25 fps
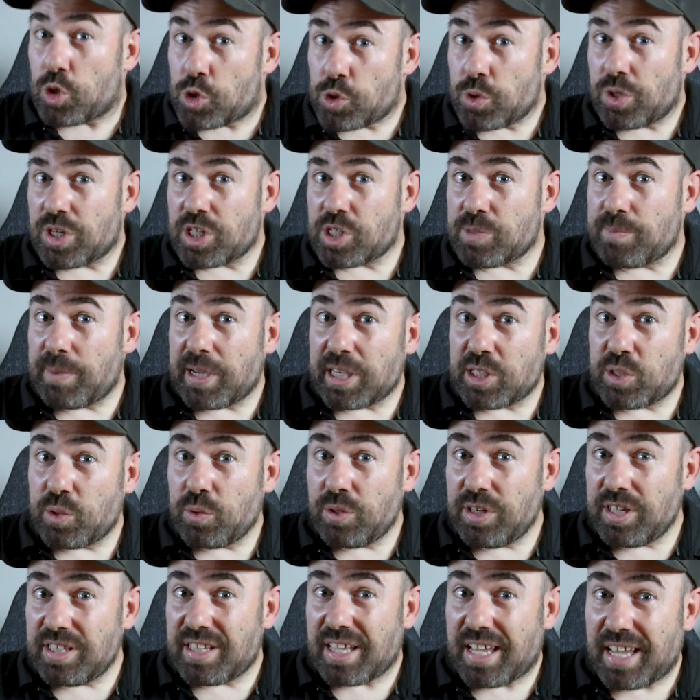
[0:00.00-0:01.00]
should expect to
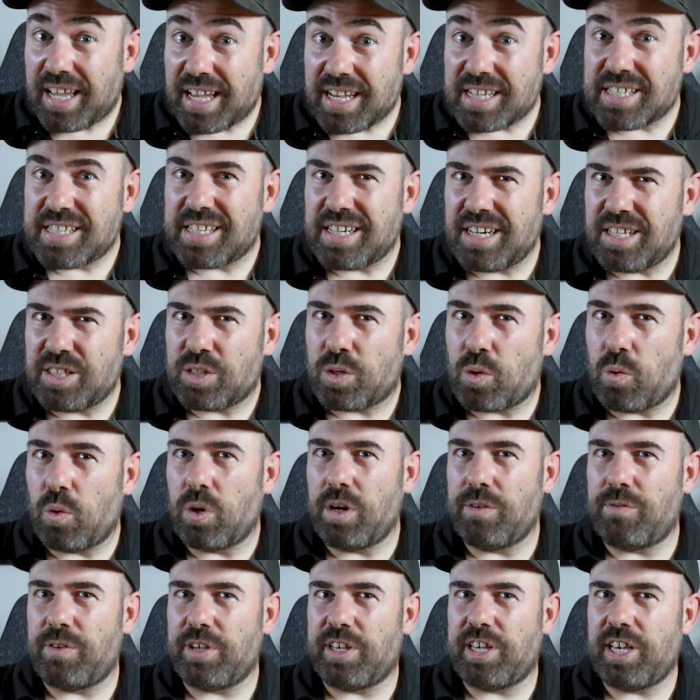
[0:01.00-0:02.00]
need excellent
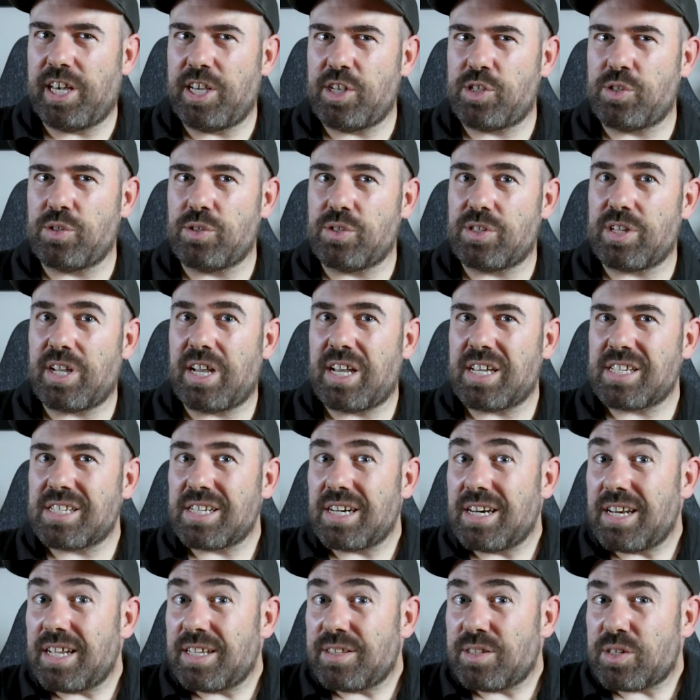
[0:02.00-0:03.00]
qualifications, as
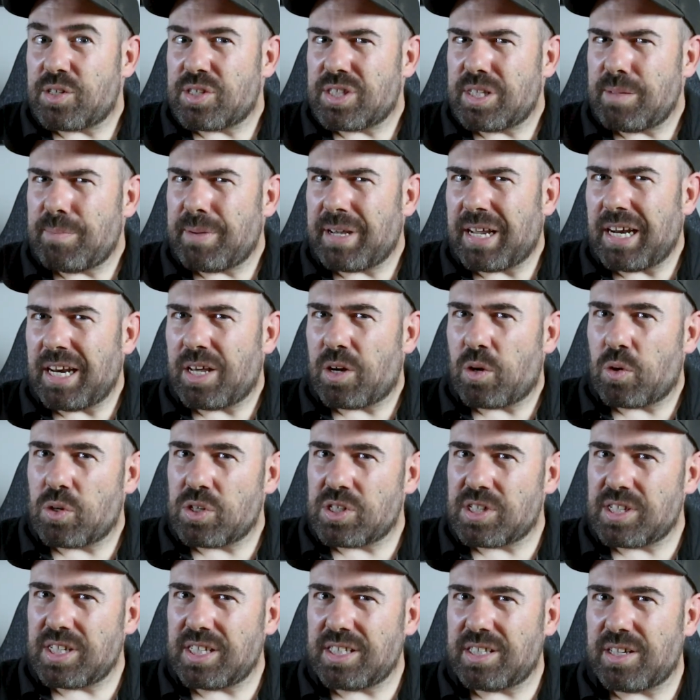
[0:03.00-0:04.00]
lenders typically
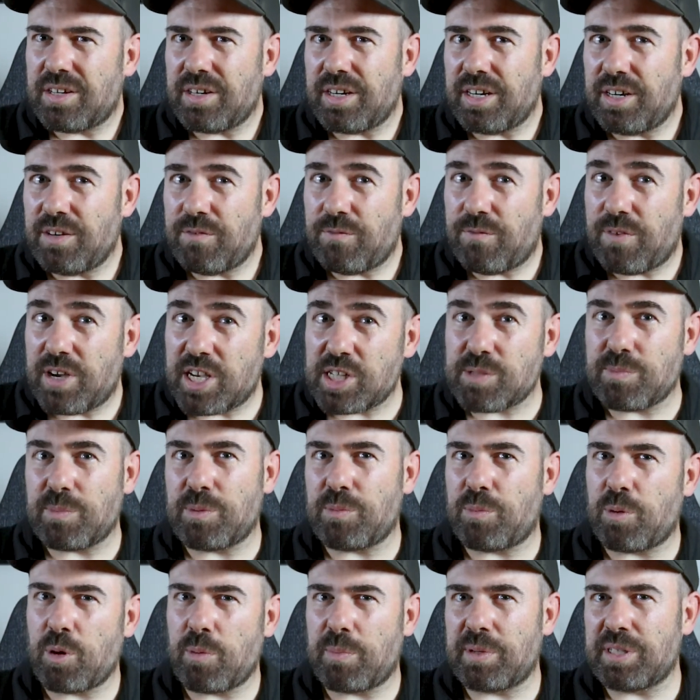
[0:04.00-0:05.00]
consider investment
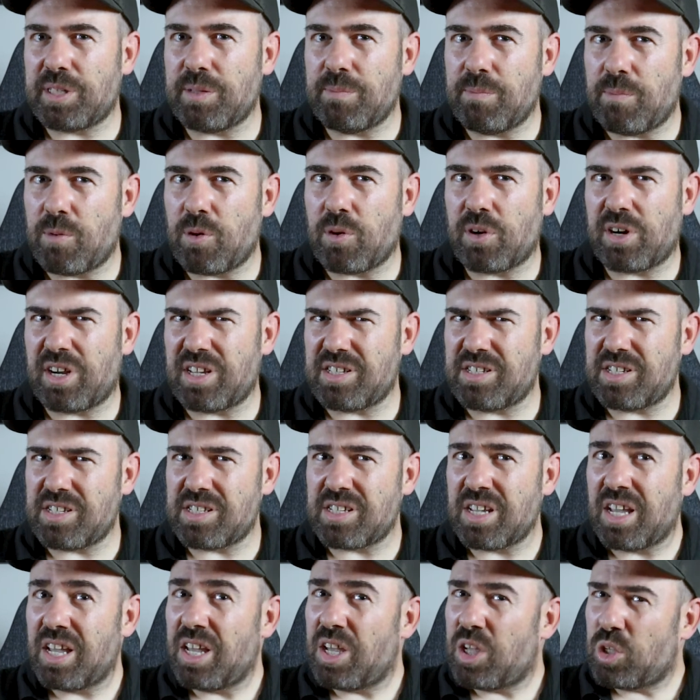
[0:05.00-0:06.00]
property mortgages
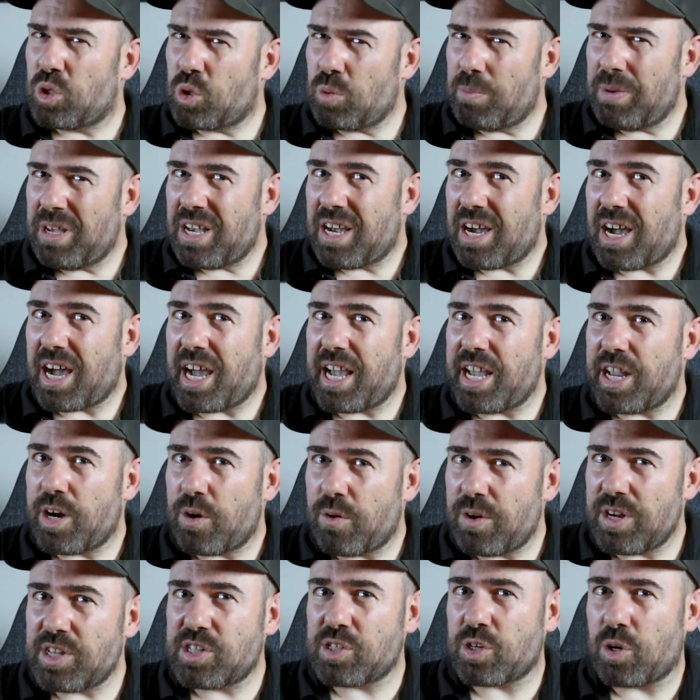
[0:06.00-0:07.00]
to be higher
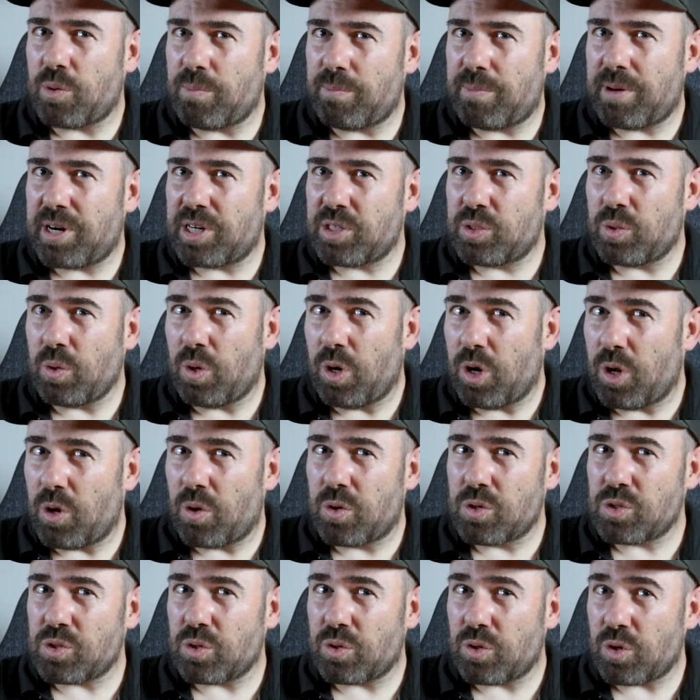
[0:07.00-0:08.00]
risk compared to
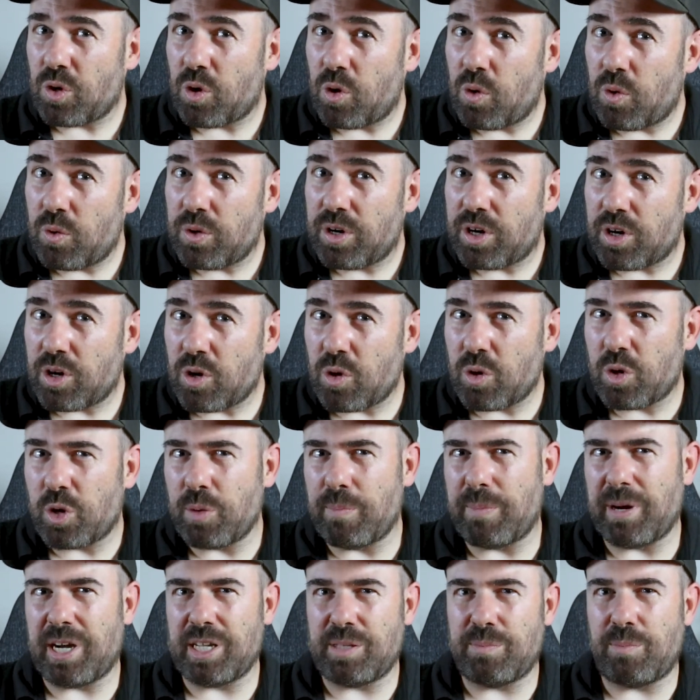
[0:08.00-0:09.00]
loans on
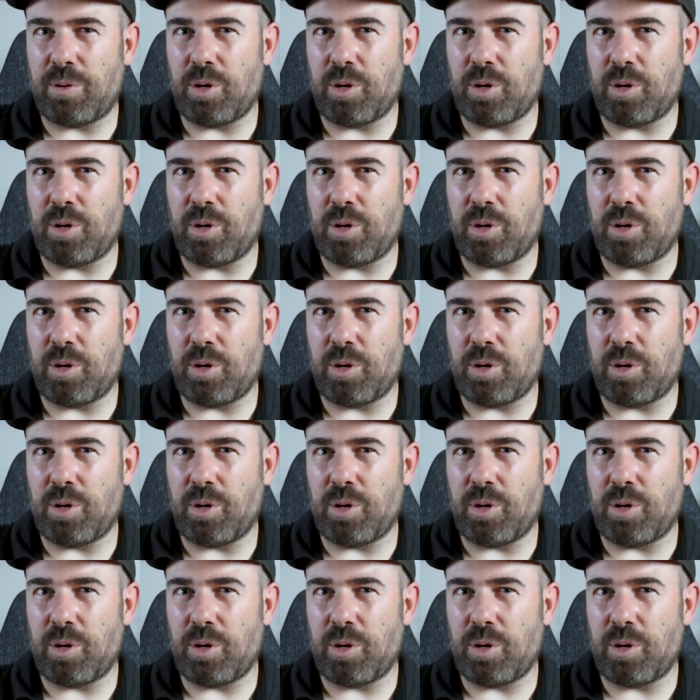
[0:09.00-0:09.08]
owner-occupied